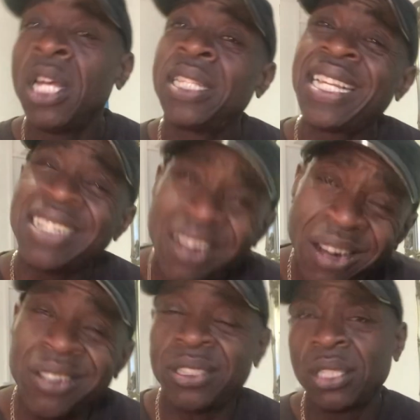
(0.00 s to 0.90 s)
They
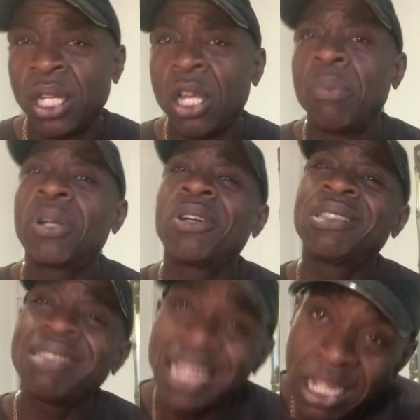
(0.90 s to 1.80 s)
can't, because
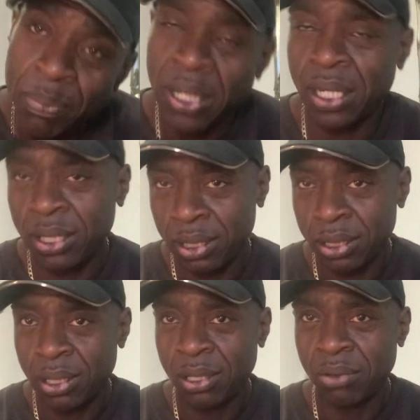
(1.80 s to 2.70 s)
Labour,
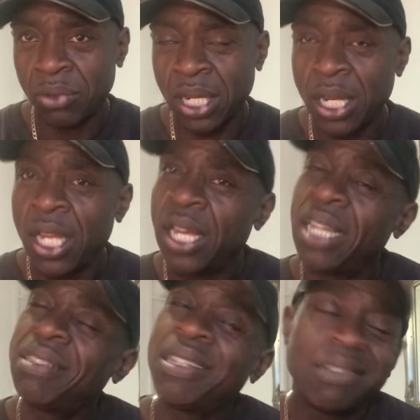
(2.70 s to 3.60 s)
right,
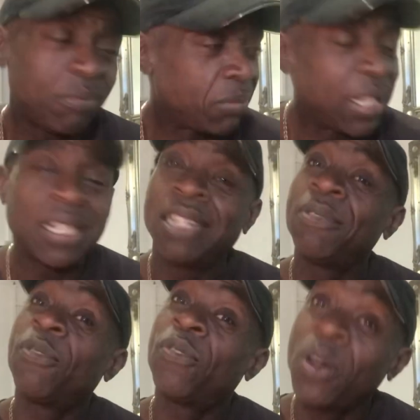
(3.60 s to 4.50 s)
went and
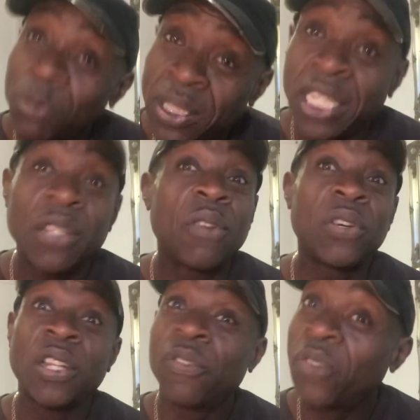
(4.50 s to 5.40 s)
voted for
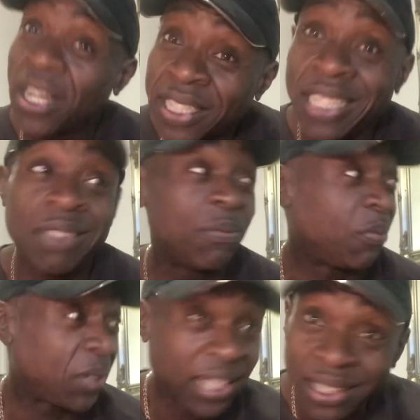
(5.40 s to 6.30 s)
the fucking
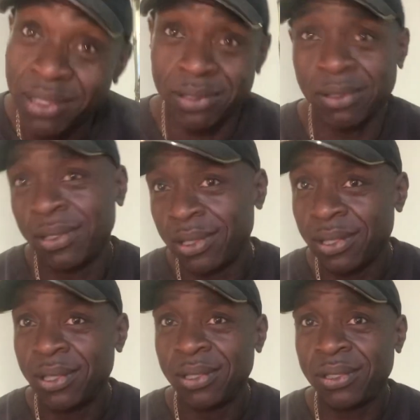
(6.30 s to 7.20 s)
deal.
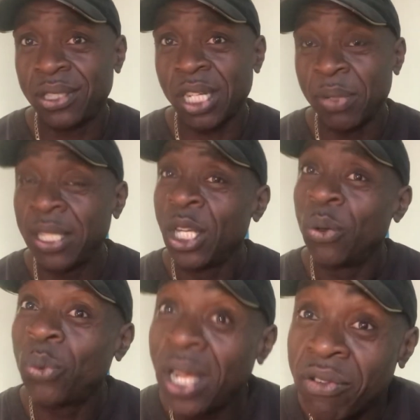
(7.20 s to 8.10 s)
Do you know what I mean?
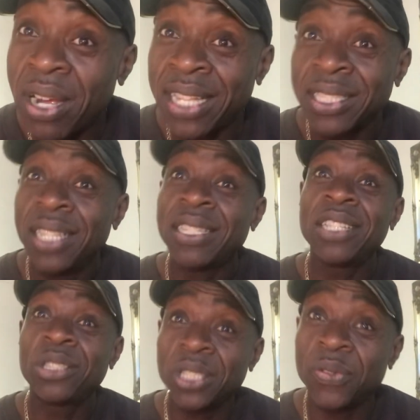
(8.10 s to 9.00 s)
Whereas they
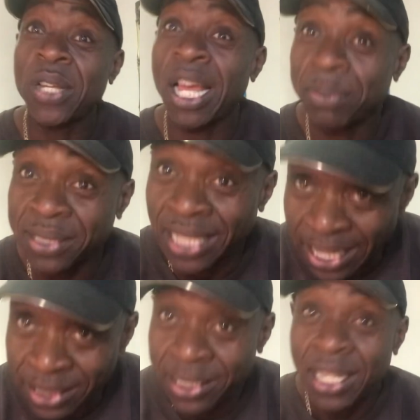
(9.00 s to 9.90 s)
should have
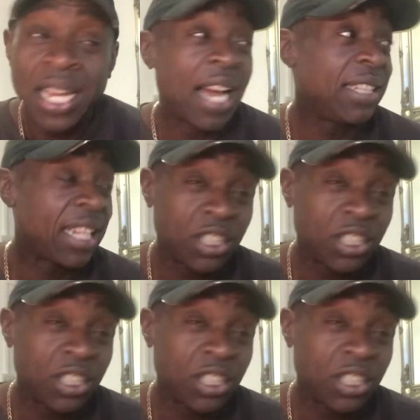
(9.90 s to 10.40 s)
abstained, and